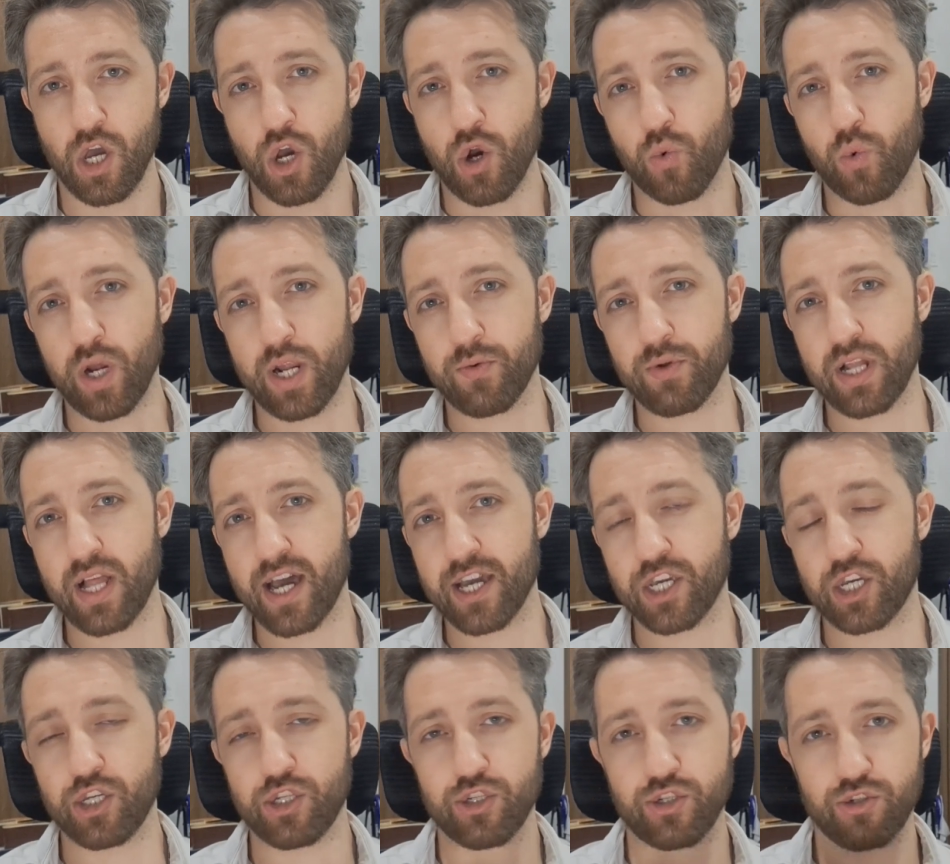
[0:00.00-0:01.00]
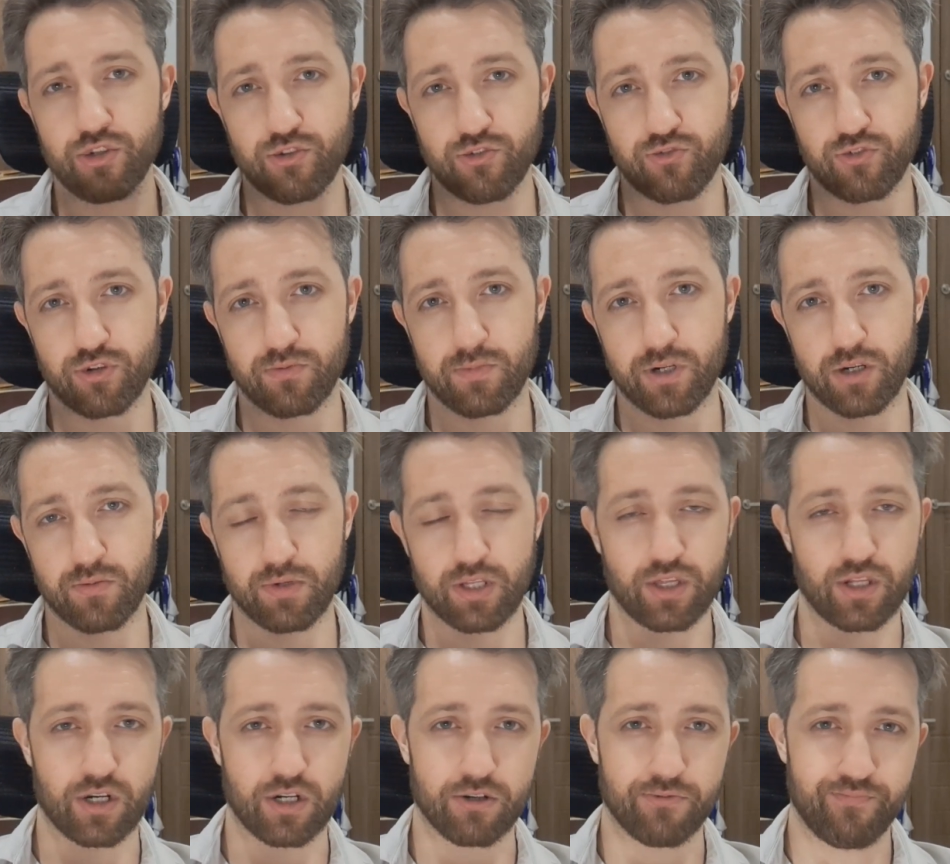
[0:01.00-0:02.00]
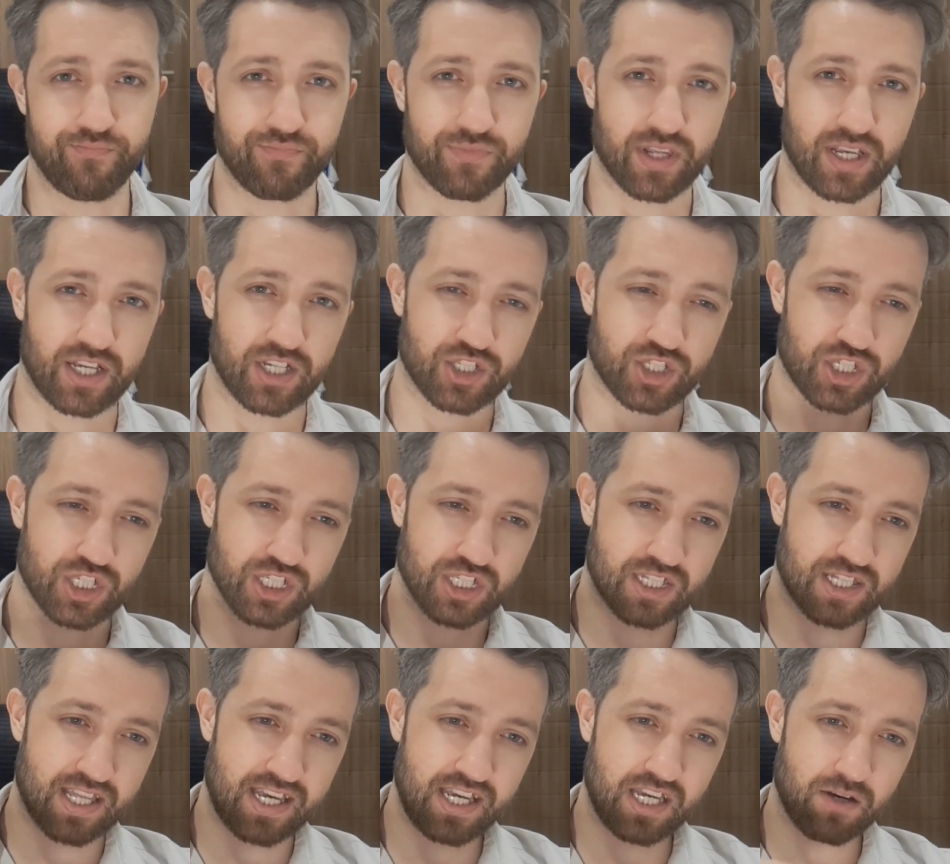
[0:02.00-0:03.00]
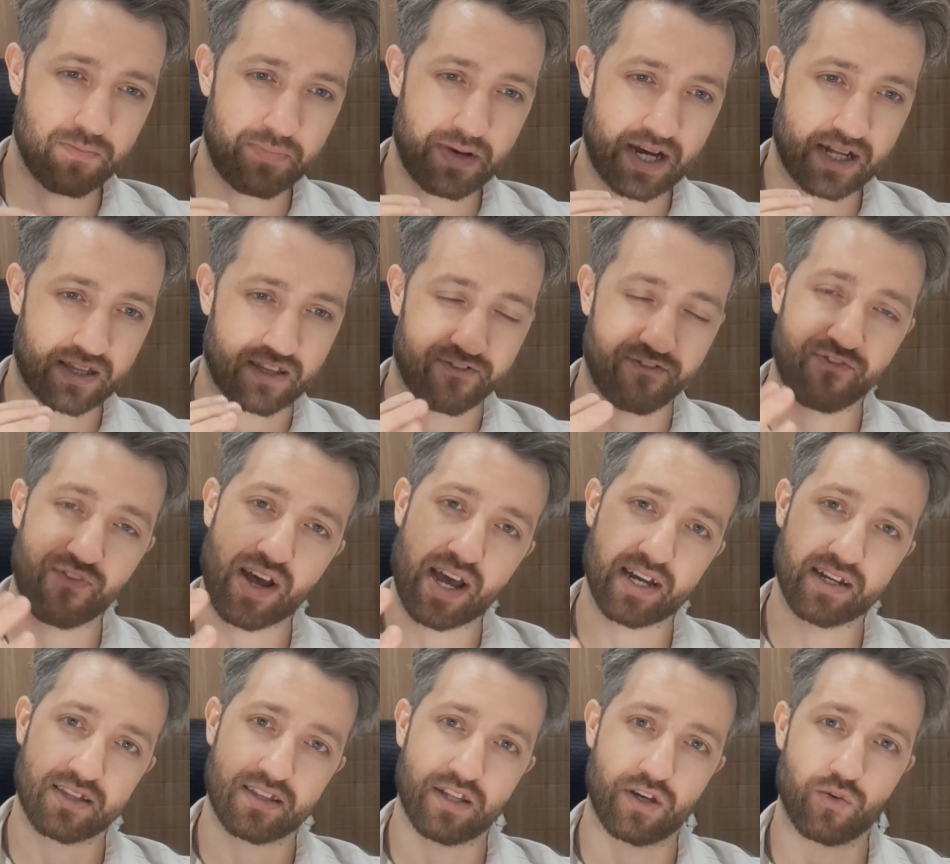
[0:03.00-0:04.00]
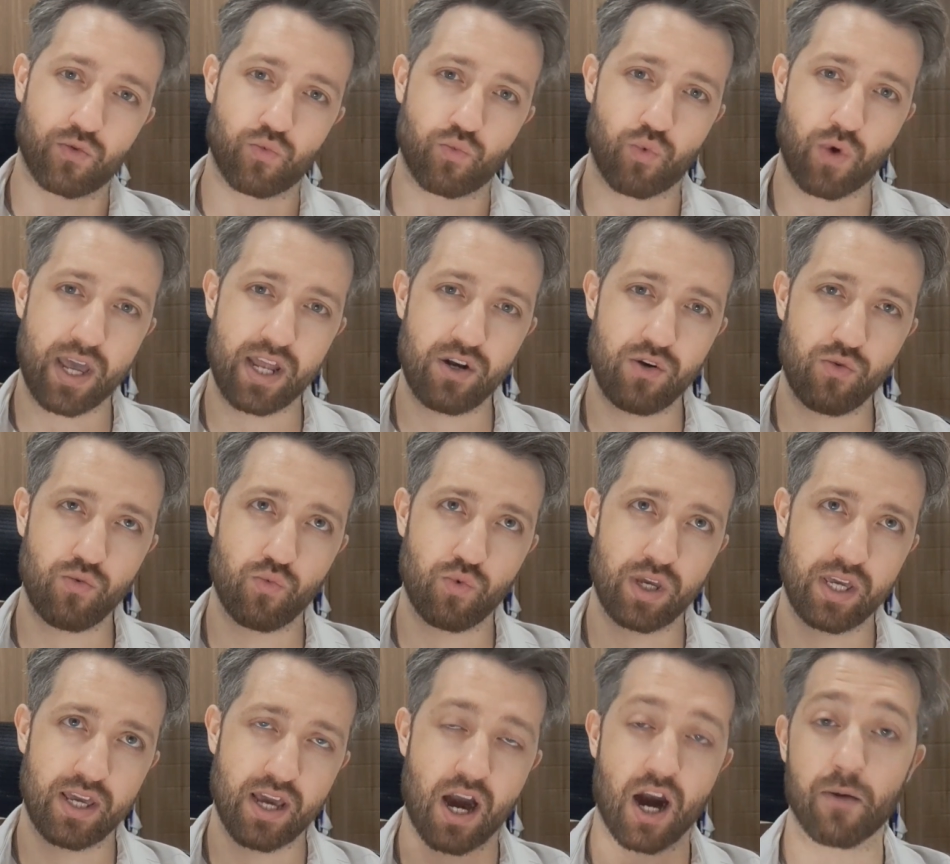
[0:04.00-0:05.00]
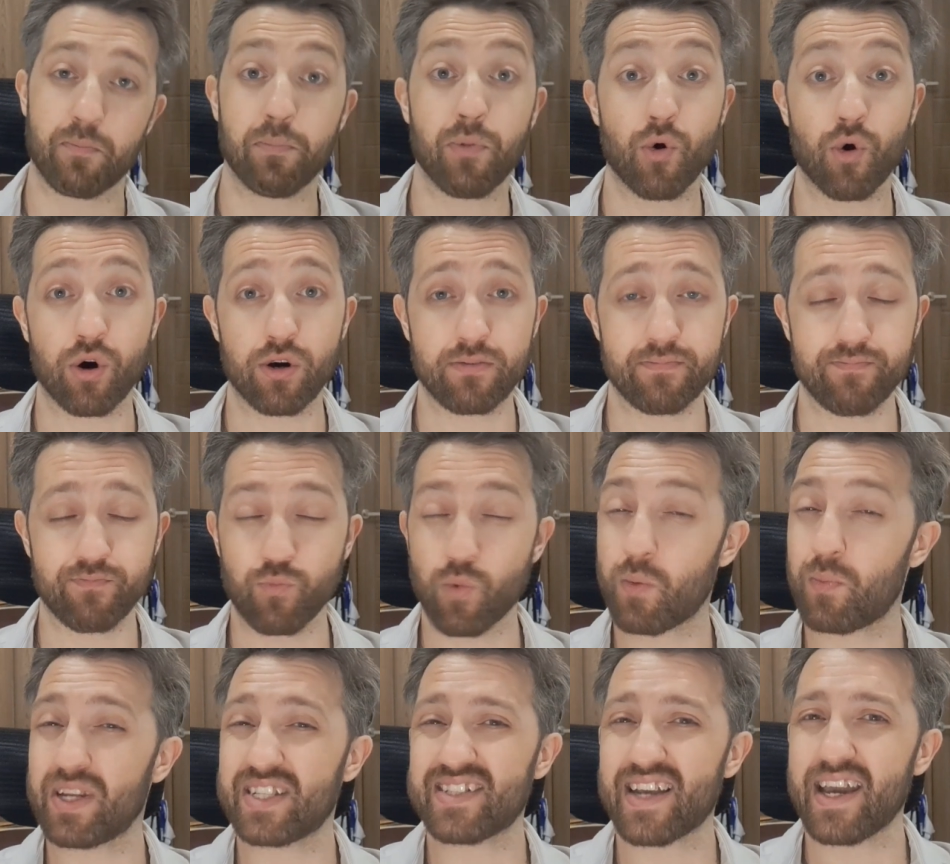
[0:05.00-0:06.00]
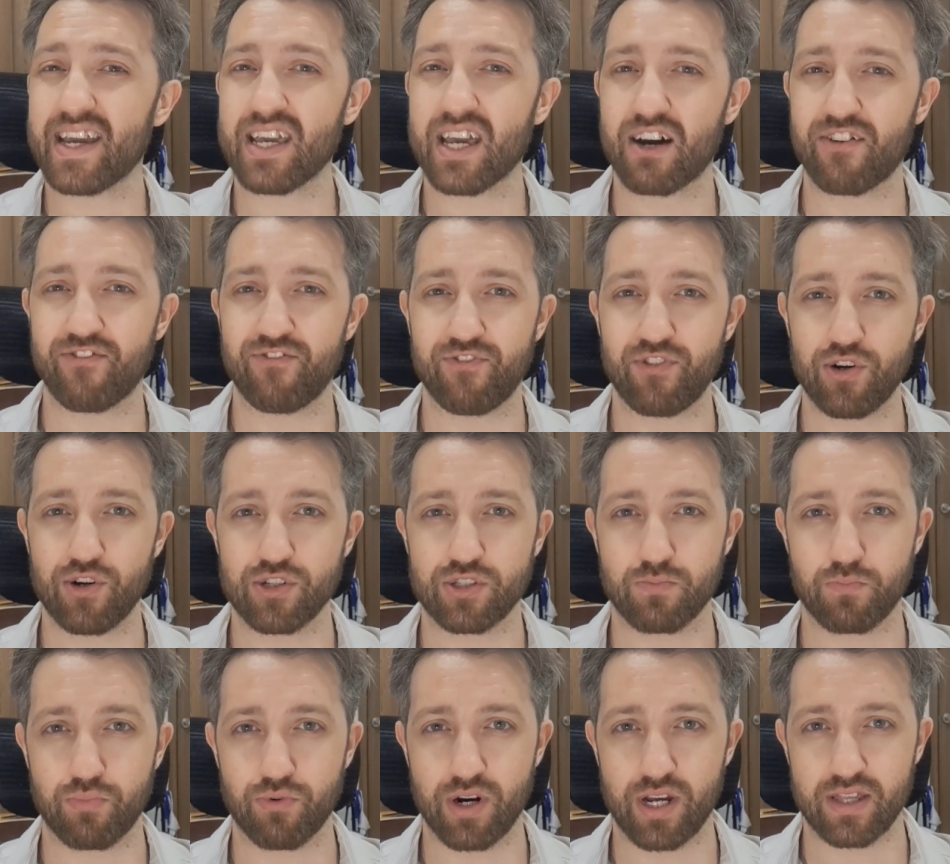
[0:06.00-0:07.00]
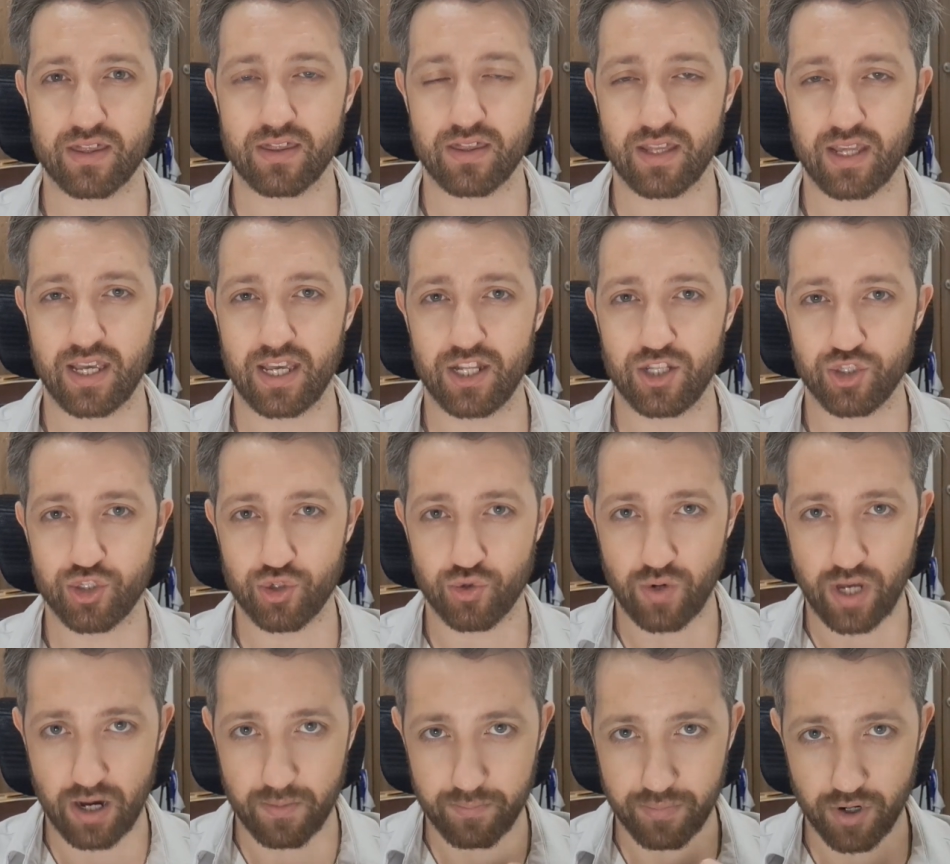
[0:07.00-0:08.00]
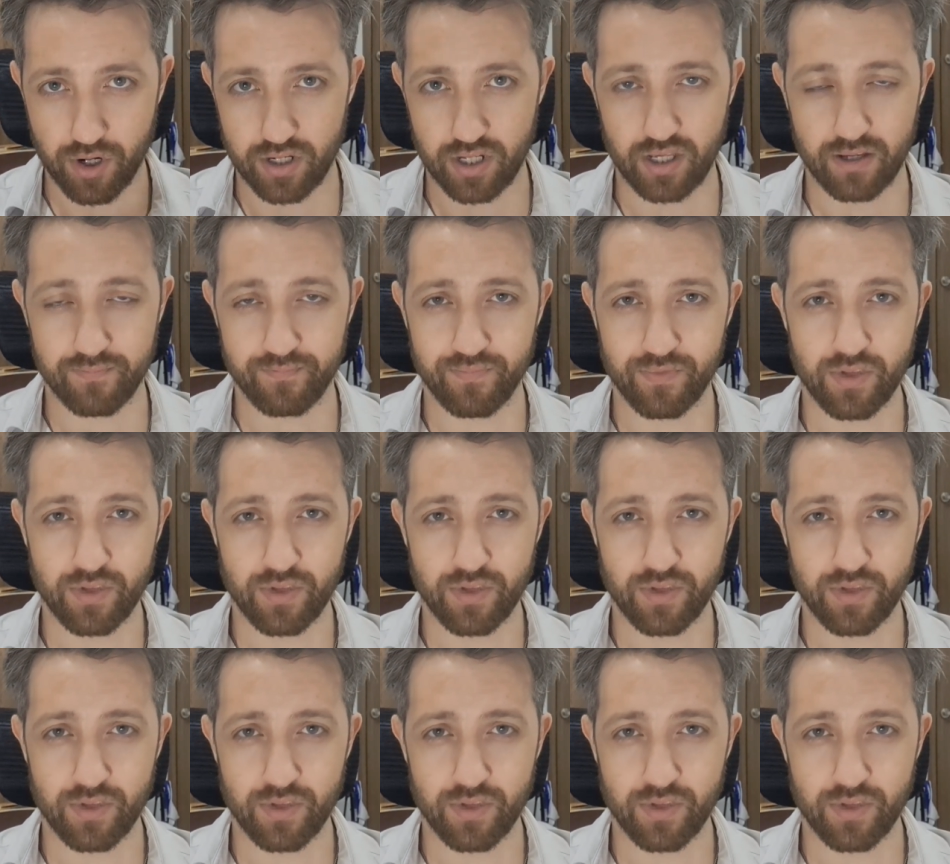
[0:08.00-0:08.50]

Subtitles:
What I would like you to do for a moment though, is just think about the fact that when we are born, when we take our first breath into our body,